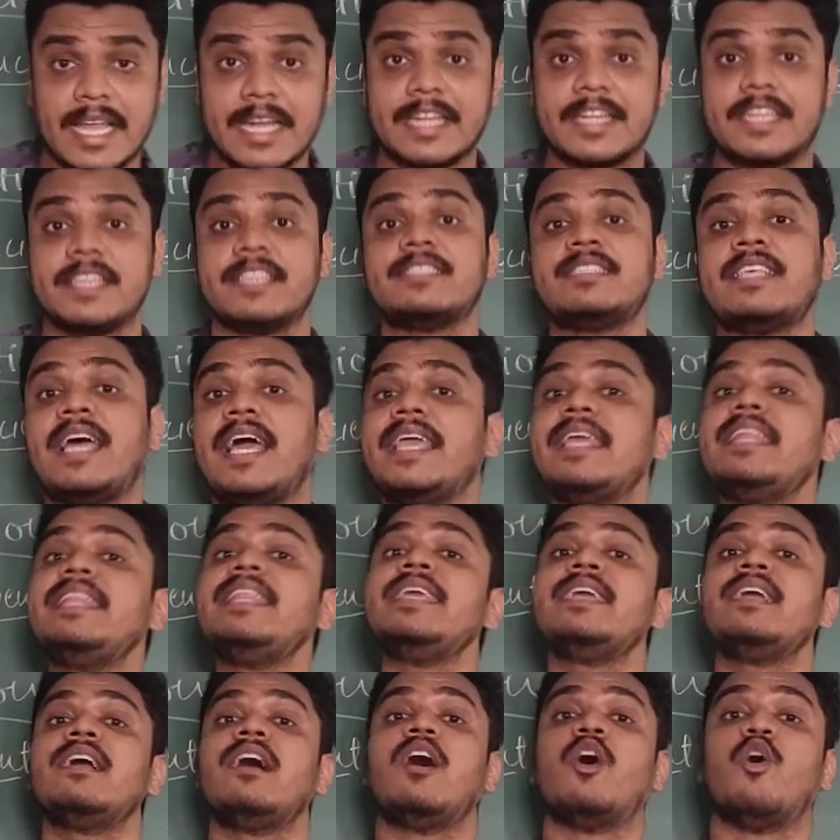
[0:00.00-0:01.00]

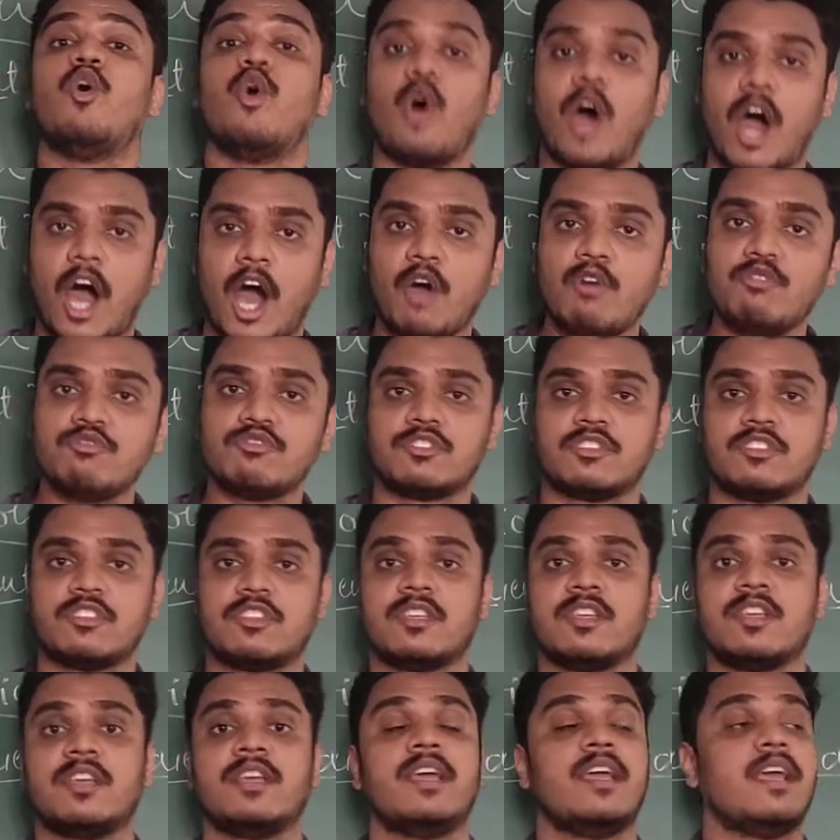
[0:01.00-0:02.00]
designing a house,
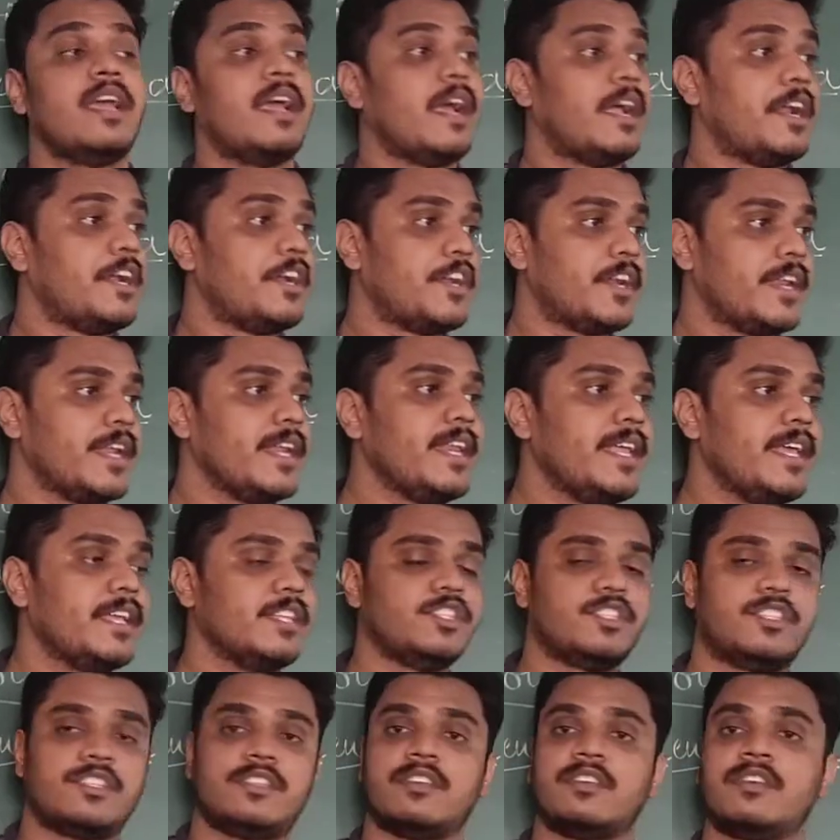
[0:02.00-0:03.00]

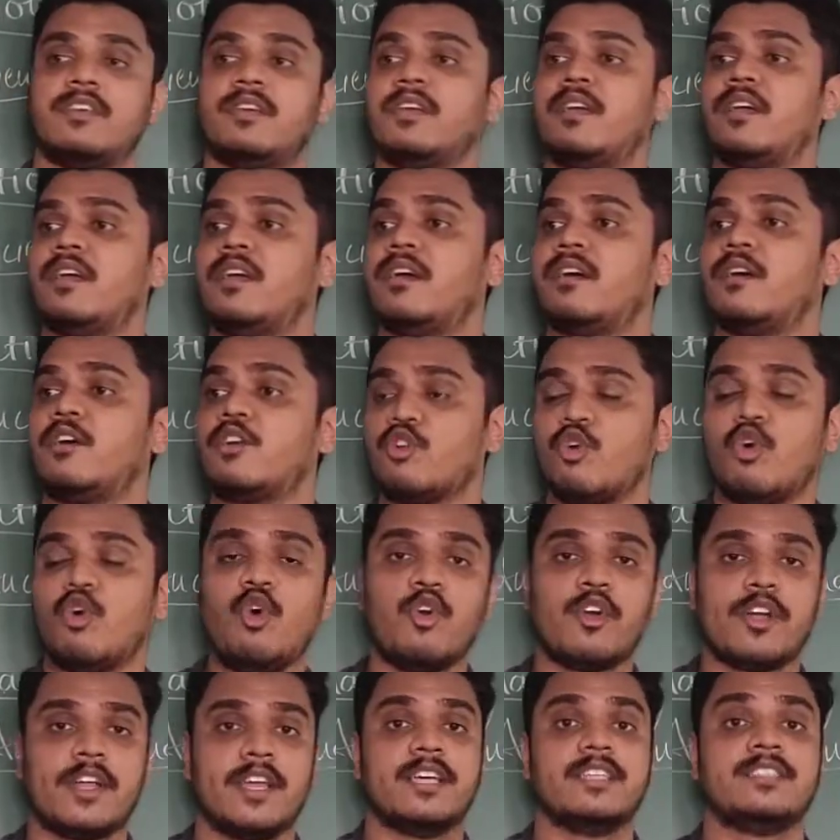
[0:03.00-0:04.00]
drainage,
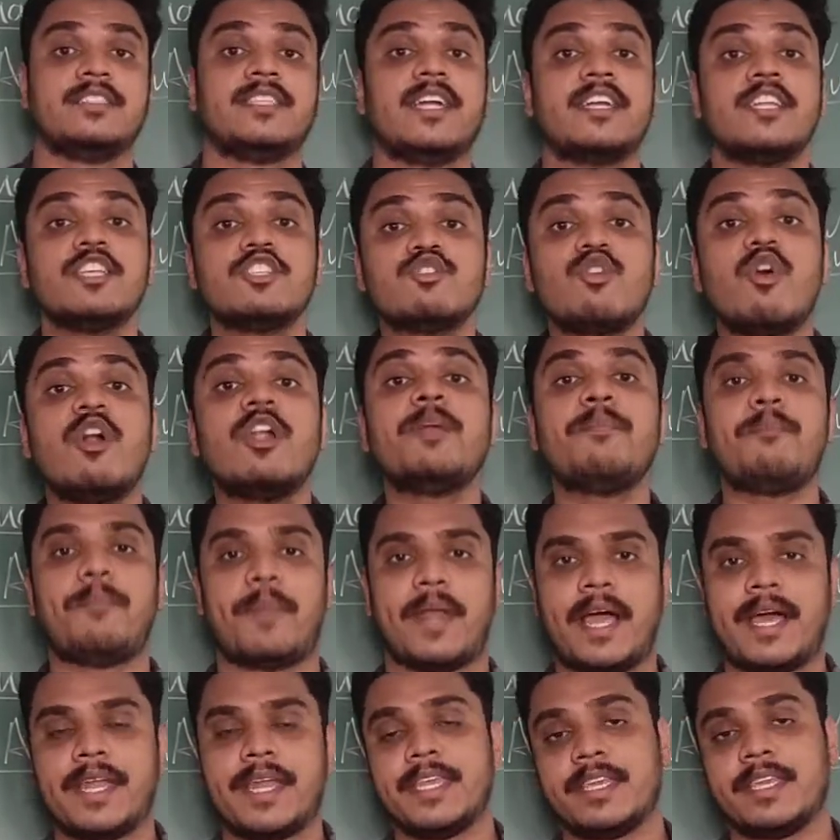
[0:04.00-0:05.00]
road. That is called a
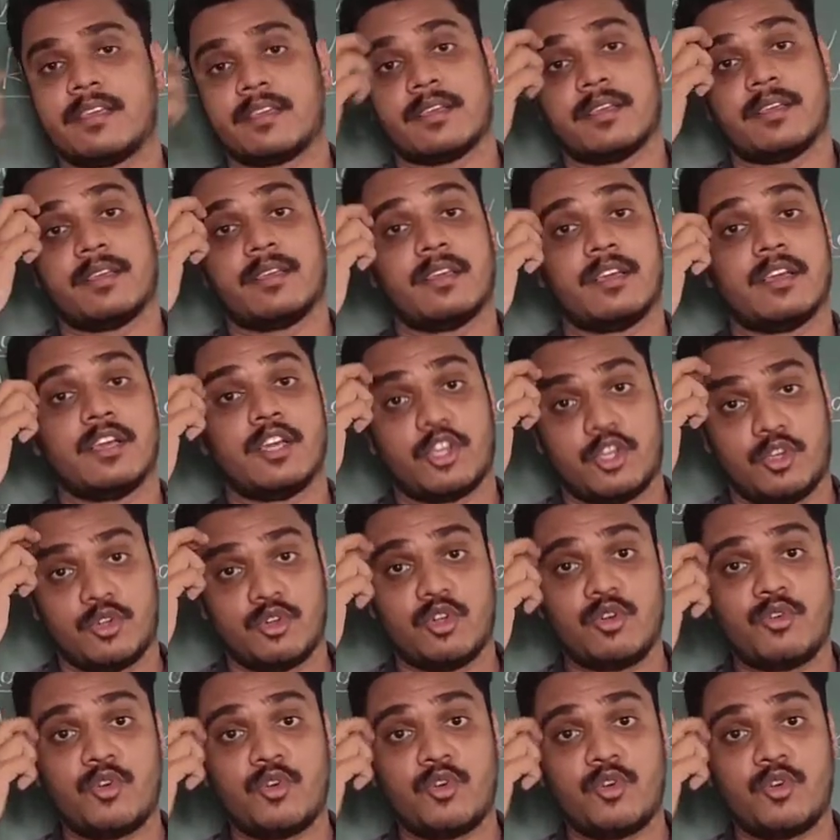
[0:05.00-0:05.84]
planning. You know